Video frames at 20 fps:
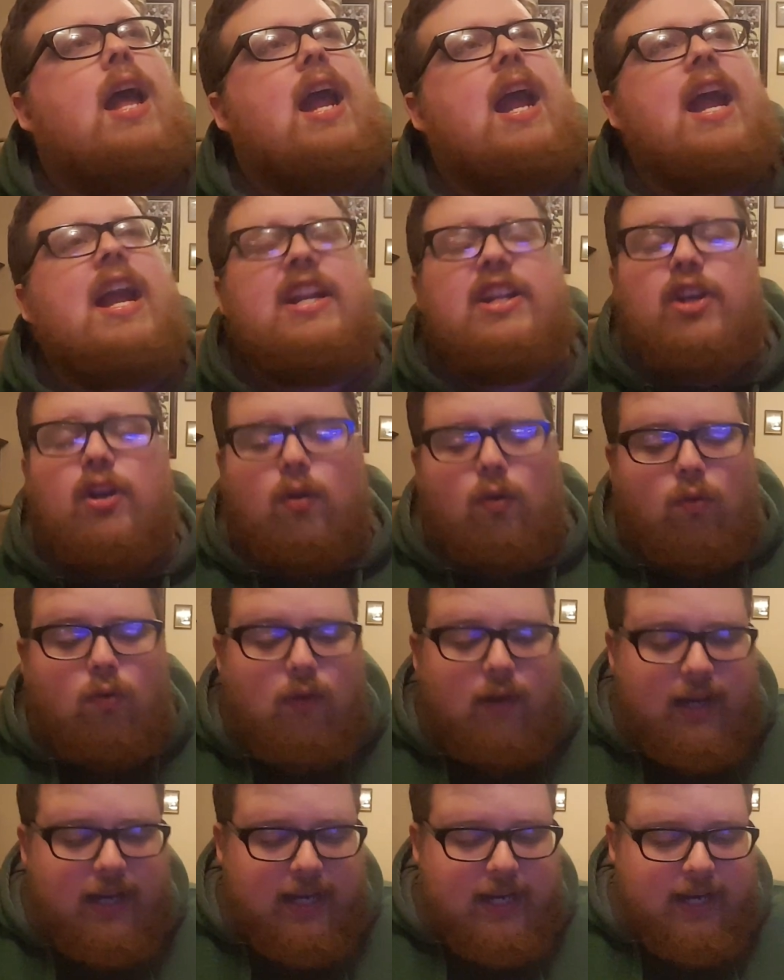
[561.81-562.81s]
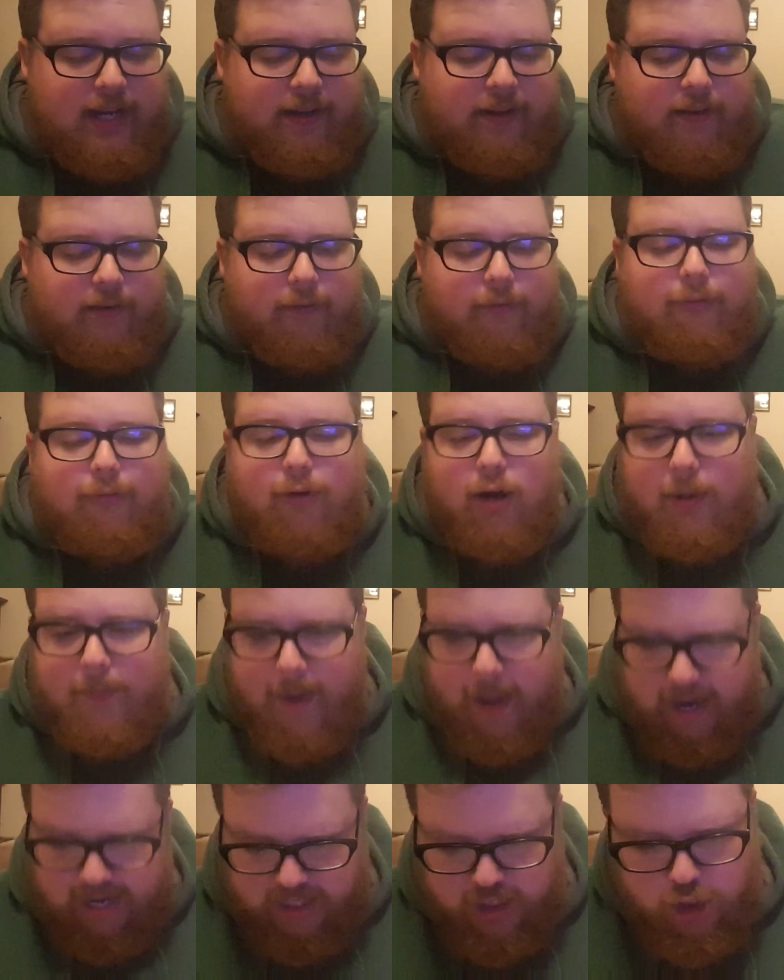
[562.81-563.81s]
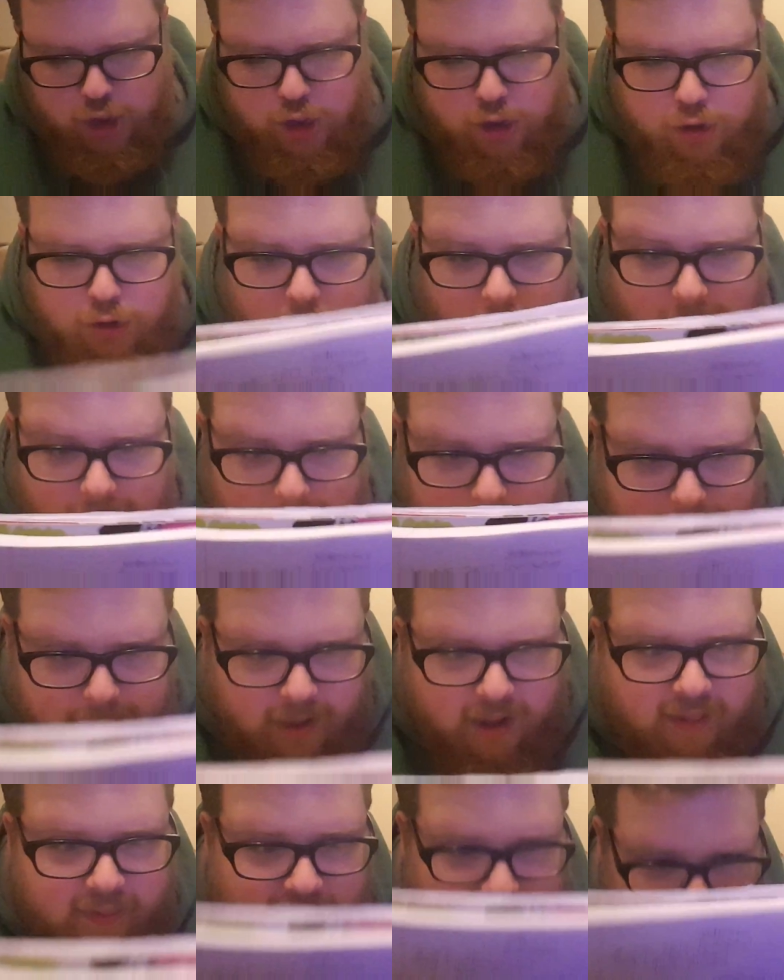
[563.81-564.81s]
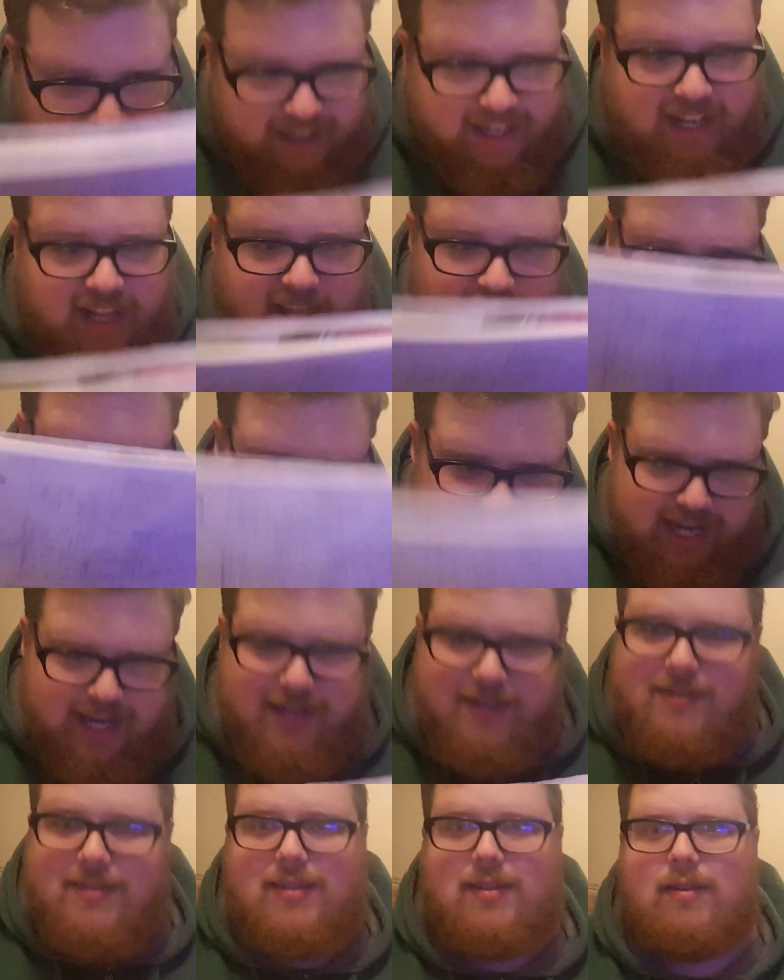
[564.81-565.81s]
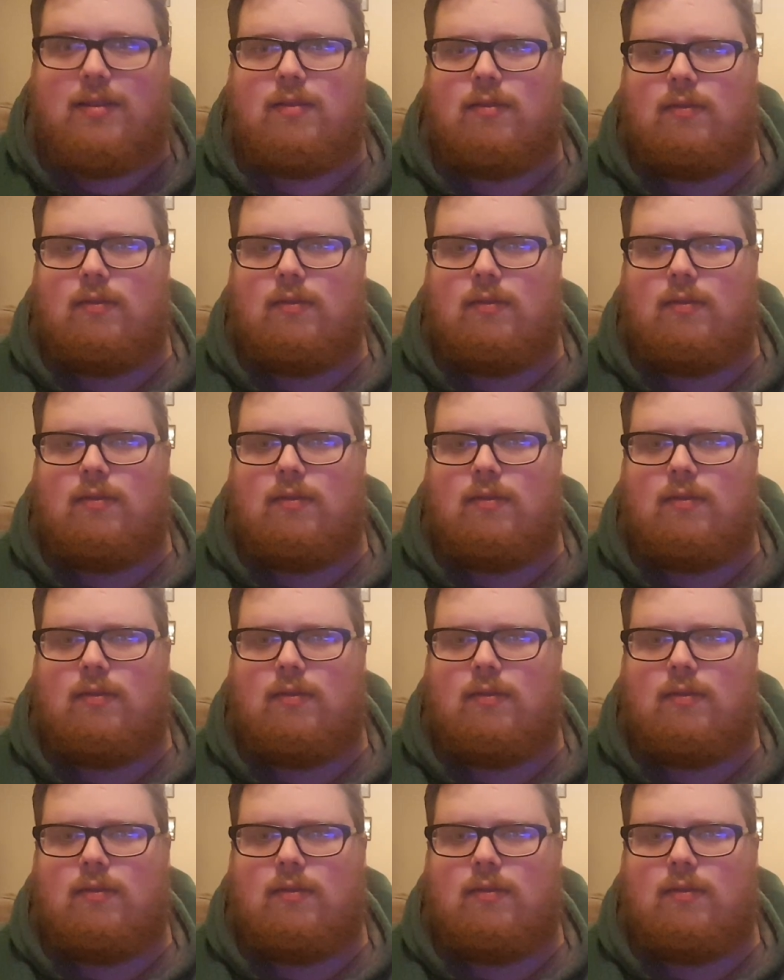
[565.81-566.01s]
and you're reading from a script like this.